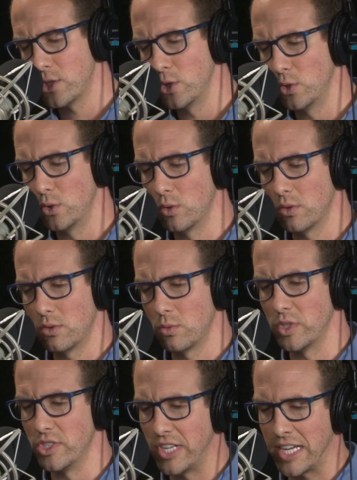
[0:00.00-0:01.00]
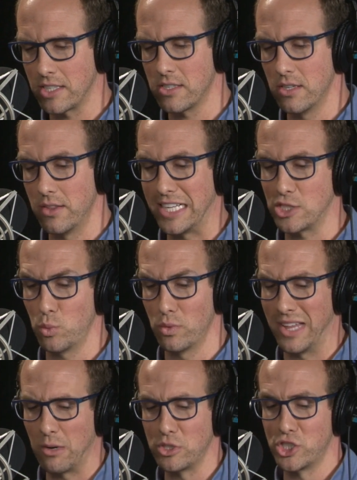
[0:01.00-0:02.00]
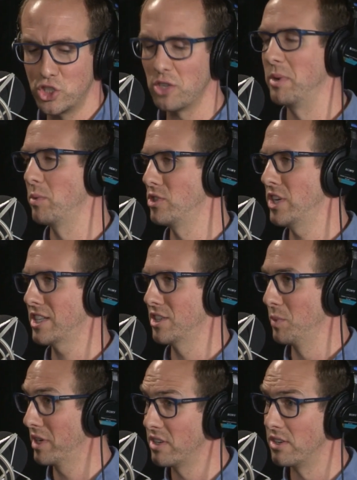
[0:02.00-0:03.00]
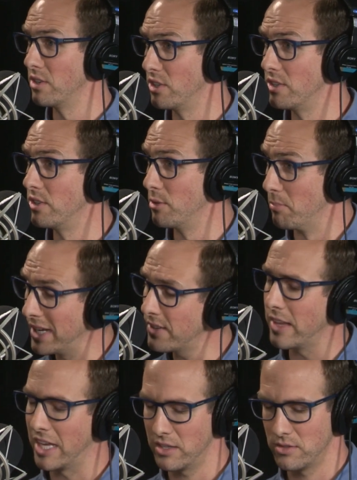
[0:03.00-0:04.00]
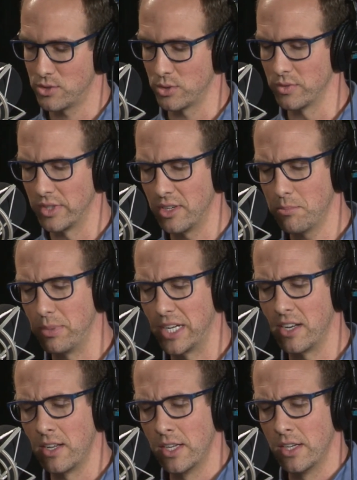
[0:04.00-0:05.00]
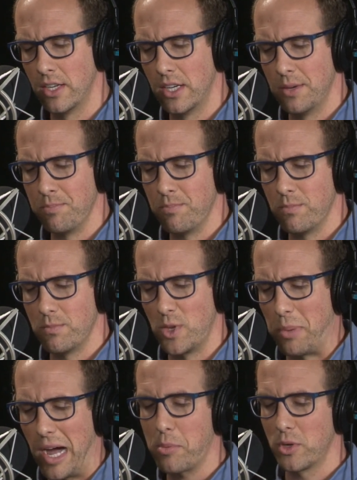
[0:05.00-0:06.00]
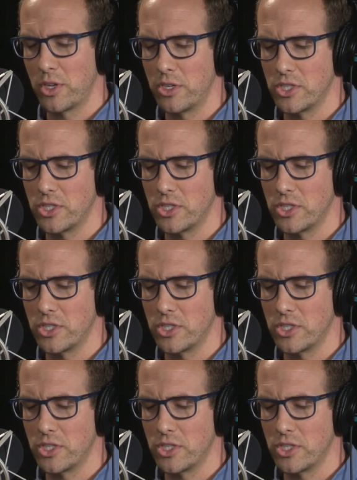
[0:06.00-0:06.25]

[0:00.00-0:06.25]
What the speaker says: to reject that which should be rejected. We can debate that, certainly, but the popular